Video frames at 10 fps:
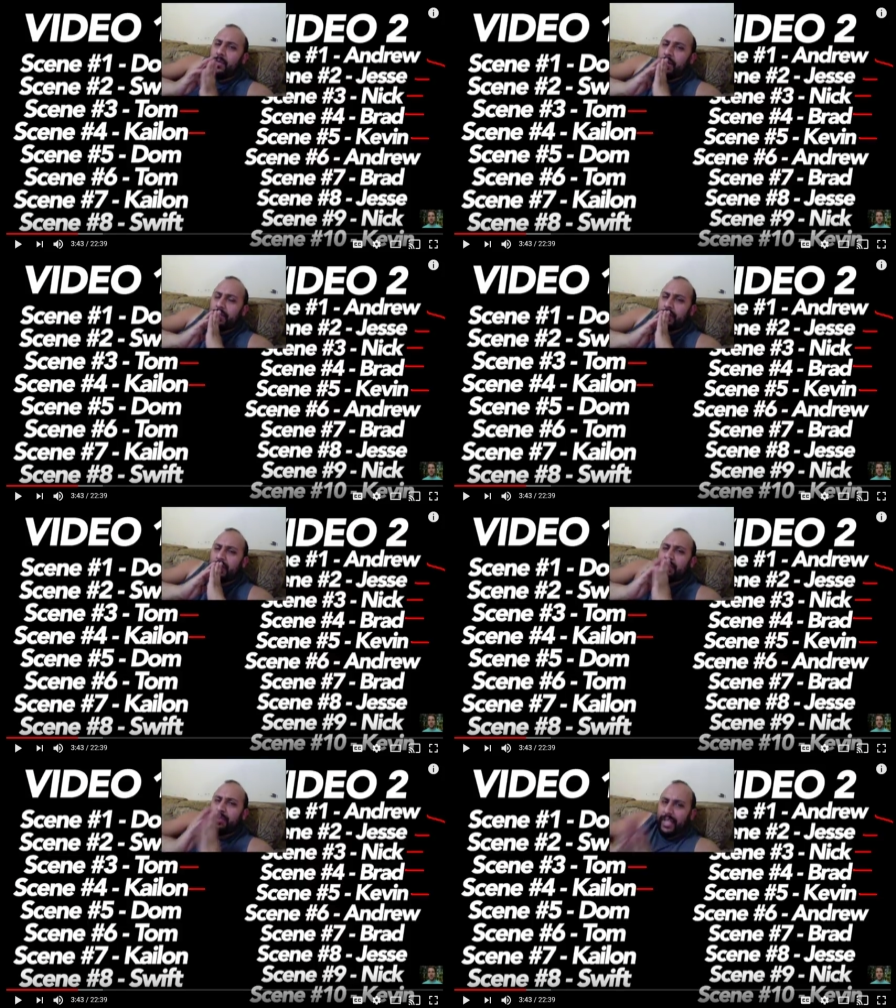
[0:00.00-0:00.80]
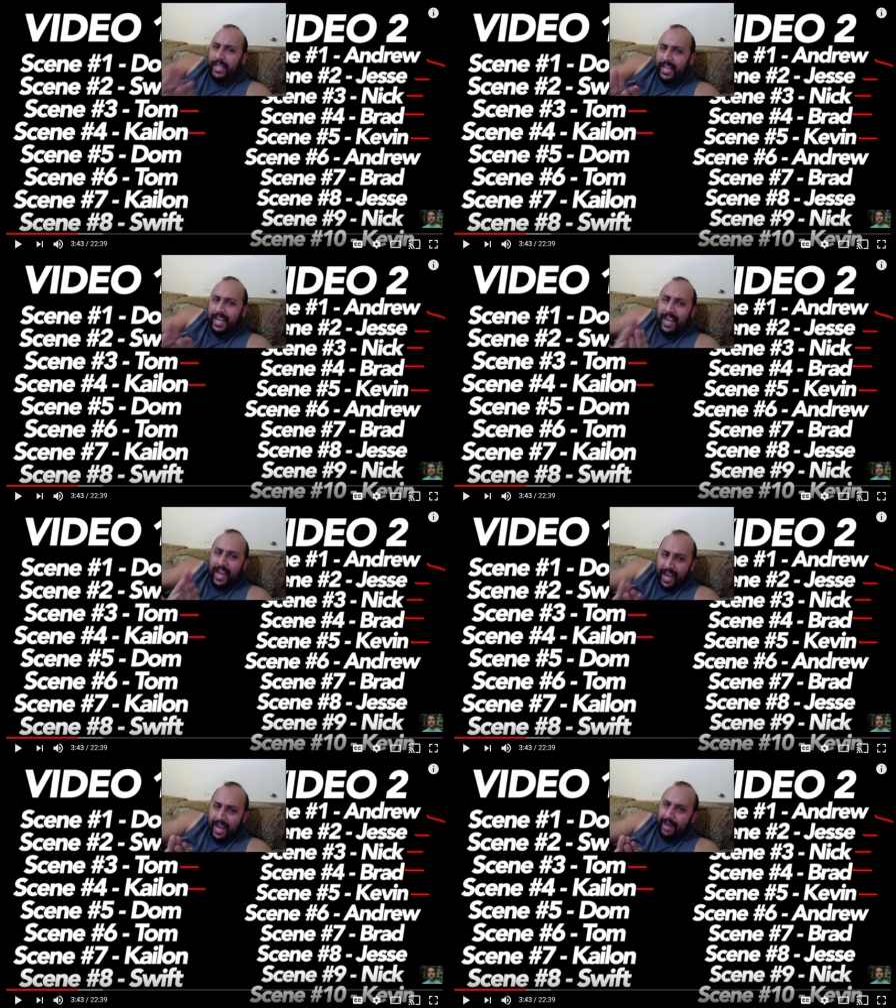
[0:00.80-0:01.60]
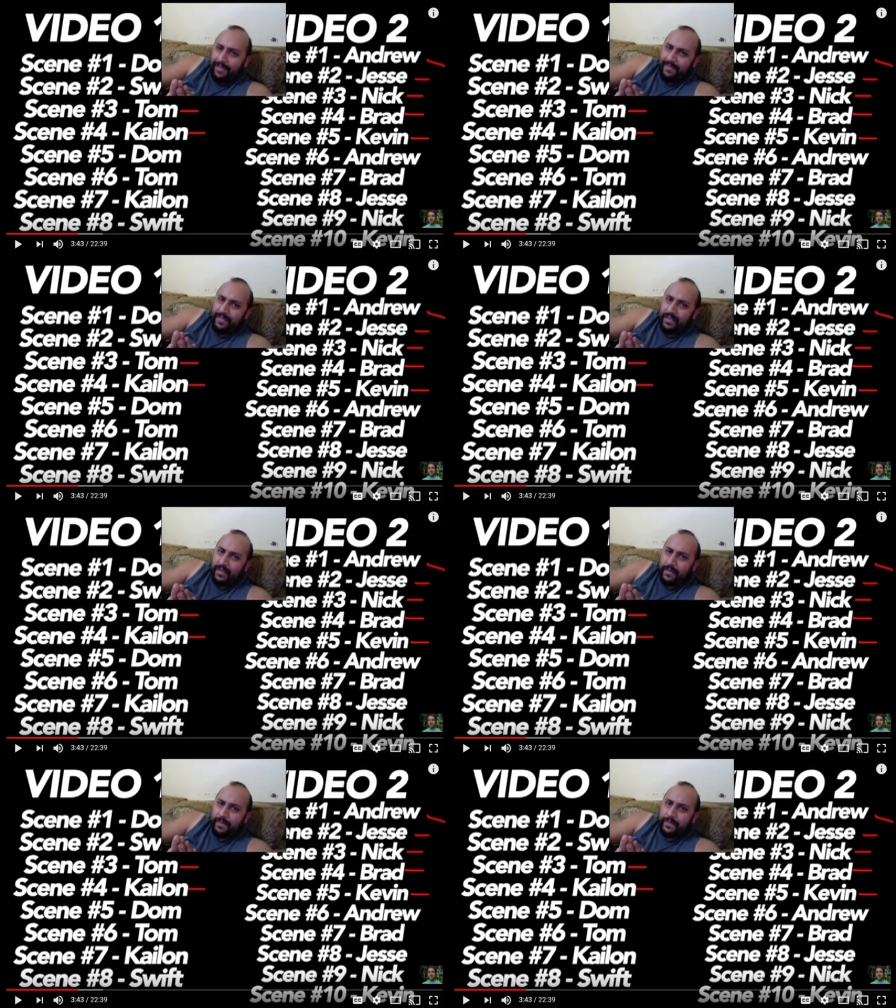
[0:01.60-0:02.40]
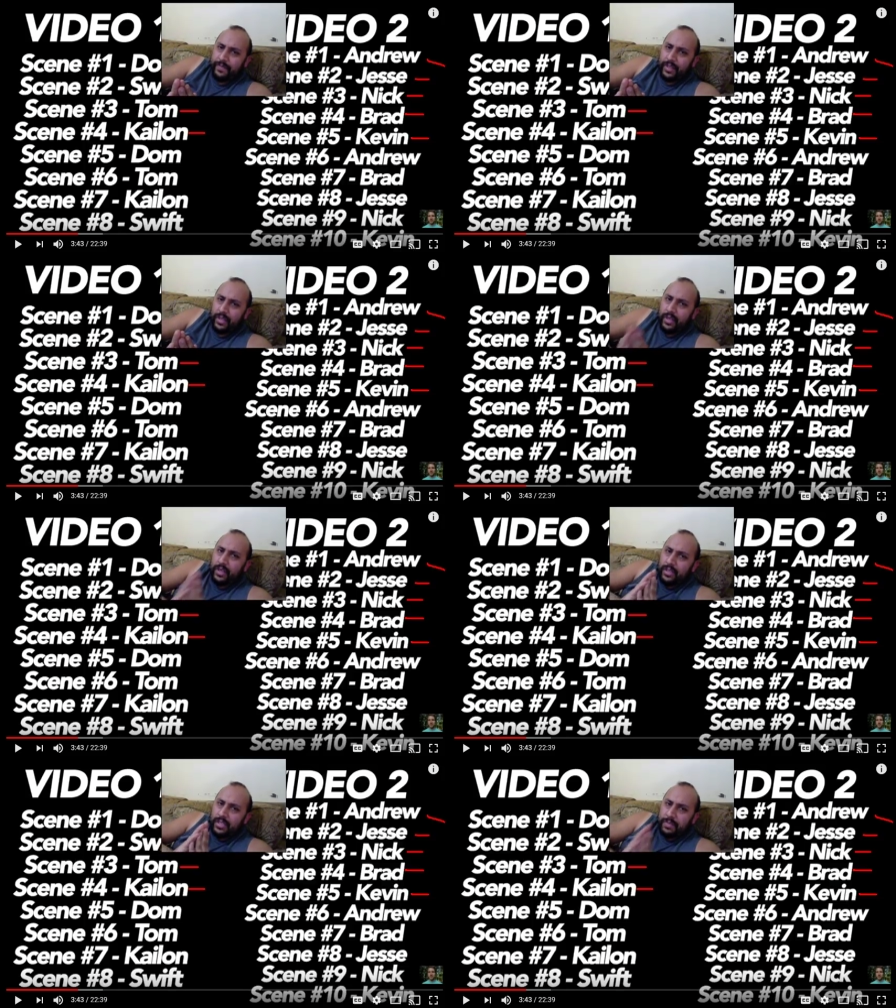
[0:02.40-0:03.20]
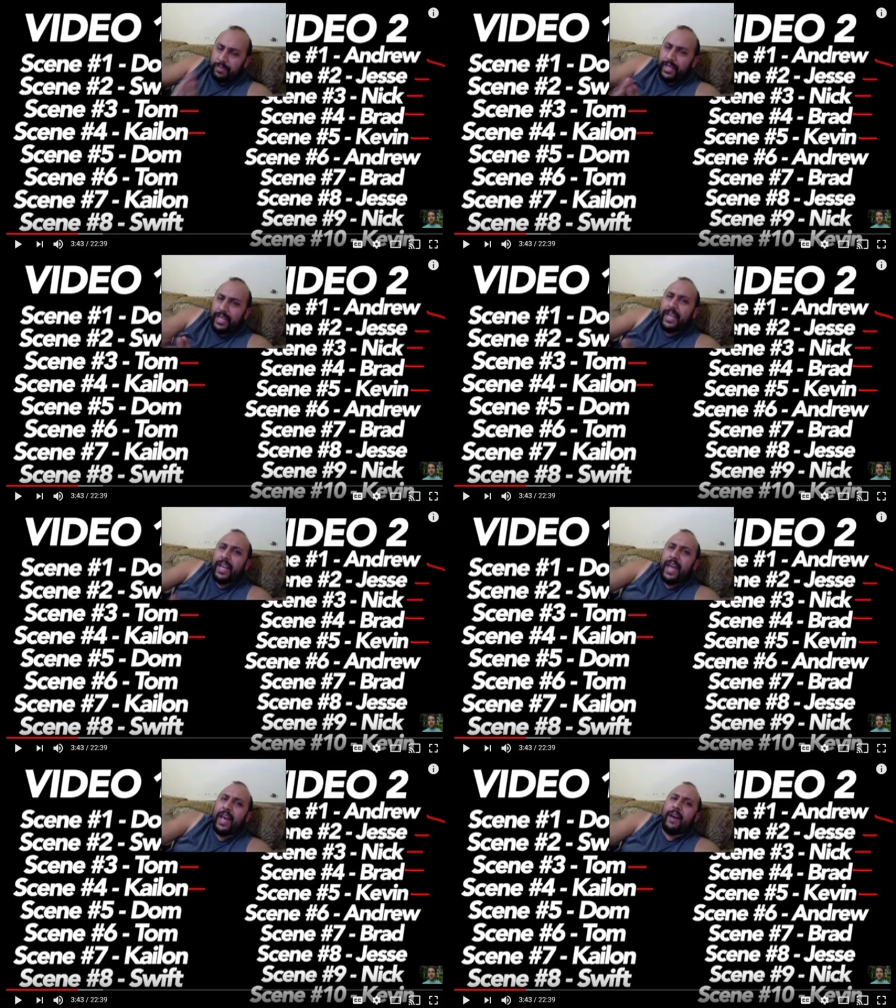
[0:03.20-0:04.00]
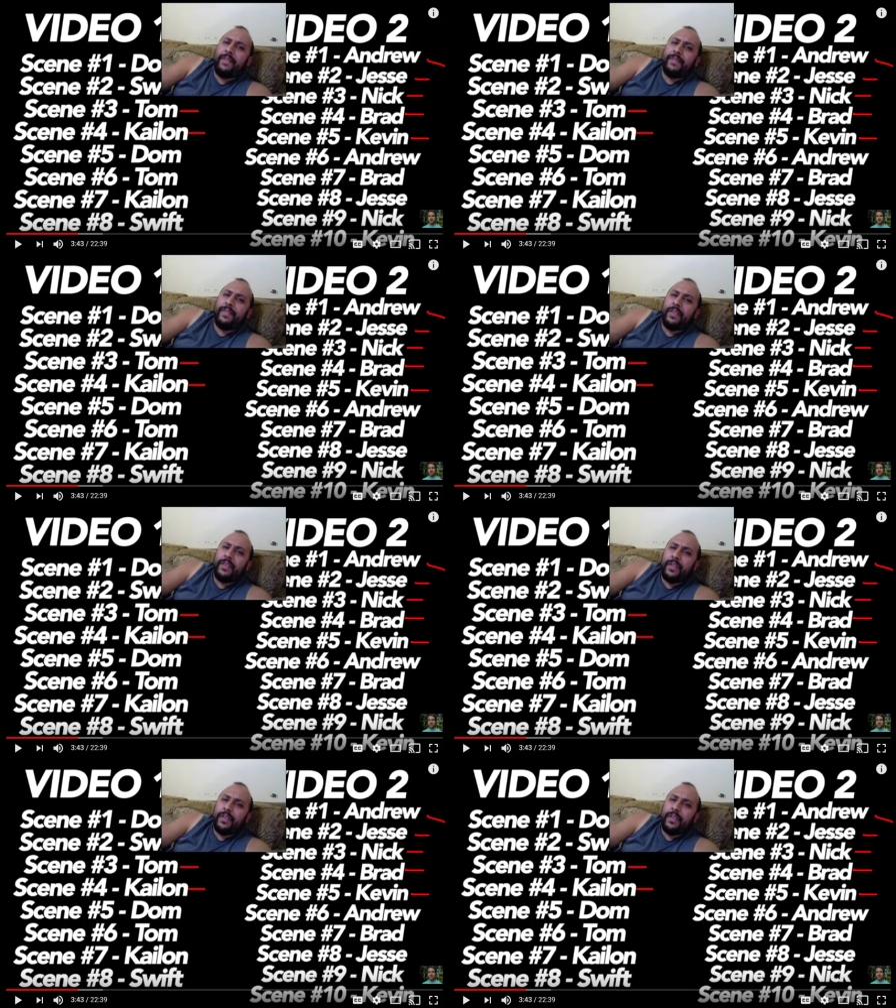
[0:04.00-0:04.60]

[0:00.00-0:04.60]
wants to split it in half. Split it in half.